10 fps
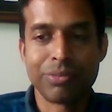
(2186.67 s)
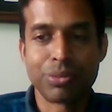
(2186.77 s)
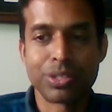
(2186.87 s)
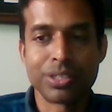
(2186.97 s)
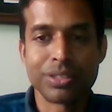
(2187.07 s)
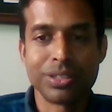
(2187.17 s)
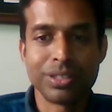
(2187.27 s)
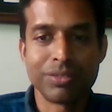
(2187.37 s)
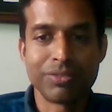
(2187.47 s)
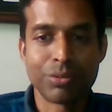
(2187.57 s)
putting
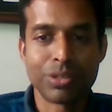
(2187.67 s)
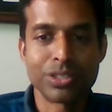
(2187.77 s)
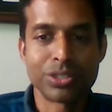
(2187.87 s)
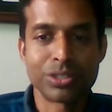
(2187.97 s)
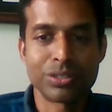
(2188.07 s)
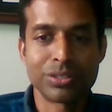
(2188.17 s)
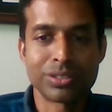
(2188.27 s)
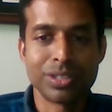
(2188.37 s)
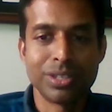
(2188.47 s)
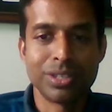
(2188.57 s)
the
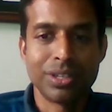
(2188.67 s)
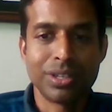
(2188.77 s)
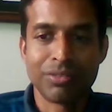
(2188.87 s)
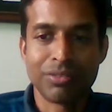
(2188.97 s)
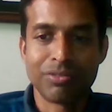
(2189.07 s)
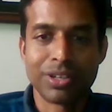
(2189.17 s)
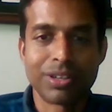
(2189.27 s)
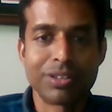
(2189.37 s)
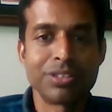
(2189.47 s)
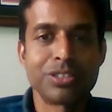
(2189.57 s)
foundations for a
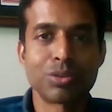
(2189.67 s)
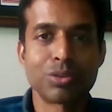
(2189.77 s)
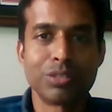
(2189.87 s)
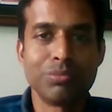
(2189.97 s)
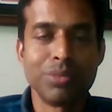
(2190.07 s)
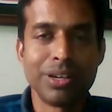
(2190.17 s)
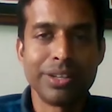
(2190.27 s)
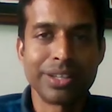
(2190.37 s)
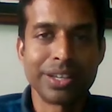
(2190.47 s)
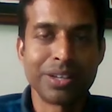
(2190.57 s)
100-story
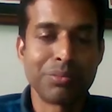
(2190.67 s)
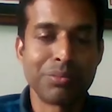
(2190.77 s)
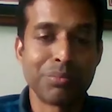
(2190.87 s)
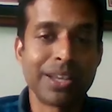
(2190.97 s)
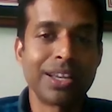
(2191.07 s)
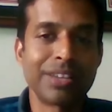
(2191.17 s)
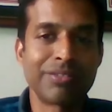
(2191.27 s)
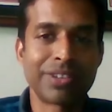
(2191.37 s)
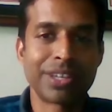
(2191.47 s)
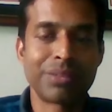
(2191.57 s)
building, and in my
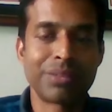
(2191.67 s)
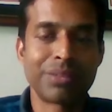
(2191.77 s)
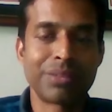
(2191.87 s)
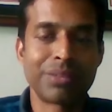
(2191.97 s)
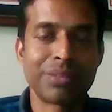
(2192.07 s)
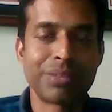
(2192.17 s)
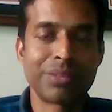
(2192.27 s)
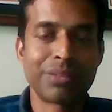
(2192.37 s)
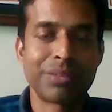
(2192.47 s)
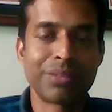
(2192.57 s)
lifetime, I'll be able
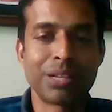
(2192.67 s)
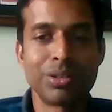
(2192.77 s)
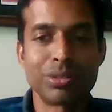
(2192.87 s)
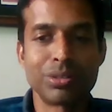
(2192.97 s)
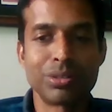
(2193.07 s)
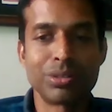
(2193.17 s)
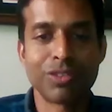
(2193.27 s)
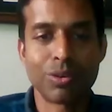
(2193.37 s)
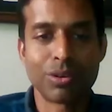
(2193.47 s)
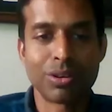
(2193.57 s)
to do the first
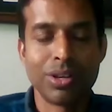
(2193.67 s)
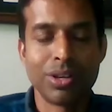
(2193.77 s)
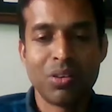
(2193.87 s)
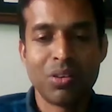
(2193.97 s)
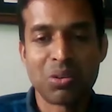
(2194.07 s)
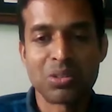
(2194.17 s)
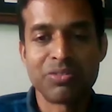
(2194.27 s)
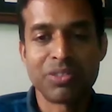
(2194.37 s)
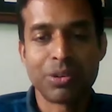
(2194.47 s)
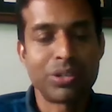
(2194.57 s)
floor or
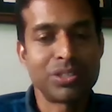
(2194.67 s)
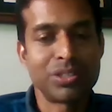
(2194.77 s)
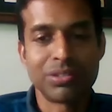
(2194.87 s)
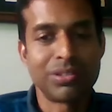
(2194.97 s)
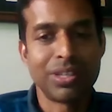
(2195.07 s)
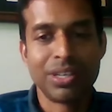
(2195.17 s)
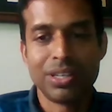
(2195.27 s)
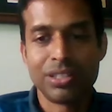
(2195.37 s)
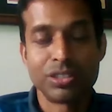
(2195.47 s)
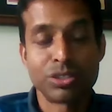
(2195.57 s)
the foundation
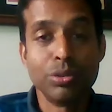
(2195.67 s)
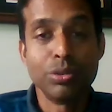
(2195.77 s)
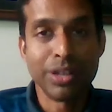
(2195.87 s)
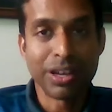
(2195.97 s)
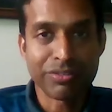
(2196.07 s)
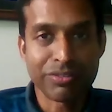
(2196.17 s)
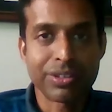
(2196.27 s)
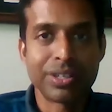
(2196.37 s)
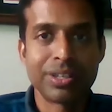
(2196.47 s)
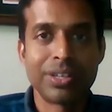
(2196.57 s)
is good enough.
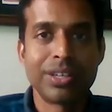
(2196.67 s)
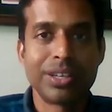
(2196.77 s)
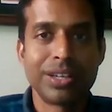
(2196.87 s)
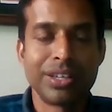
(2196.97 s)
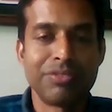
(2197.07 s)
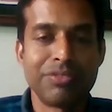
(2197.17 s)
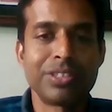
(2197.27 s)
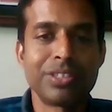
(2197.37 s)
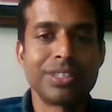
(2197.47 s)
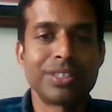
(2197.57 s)
If
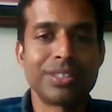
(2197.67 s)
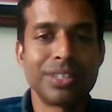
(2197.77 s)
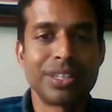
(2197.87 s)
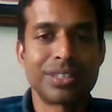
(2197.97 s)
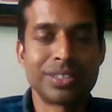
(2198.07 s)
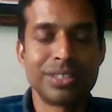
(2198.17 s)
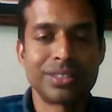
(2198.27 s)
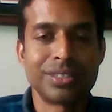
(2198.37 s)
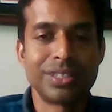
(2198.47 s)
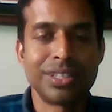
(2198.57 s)
we think in that
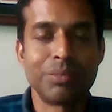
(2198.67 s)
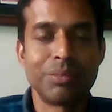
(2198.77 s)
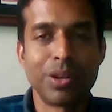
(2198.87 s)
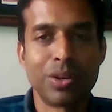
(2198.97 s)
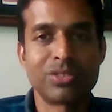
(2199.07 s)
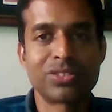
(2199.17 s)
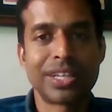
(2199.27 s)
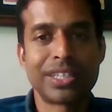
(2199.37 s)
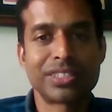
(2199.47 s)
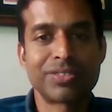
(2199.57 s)
sense, then there'll be a lot of
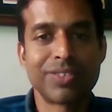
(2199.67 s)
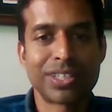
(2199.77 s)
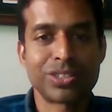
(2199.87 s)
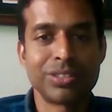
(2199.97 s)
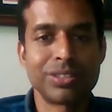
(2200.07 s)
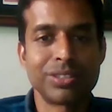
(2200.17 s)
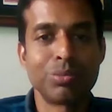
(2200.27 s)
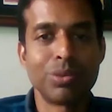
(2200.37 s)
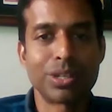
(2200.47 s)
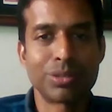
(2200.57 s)
satisfaction in the
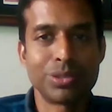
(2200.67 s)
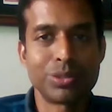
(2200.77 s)
world.